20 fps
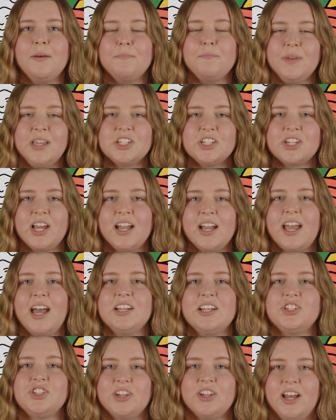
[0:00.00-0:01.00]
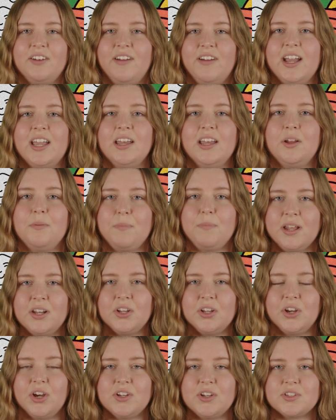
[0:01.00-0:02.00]
Meshach has Shadrach and
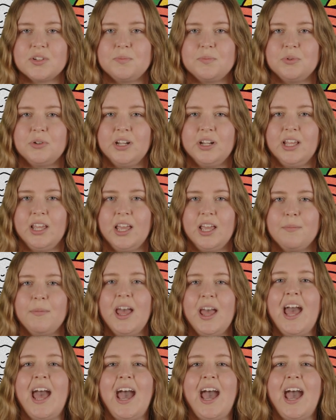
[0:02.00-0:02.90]
Abednego supporting him.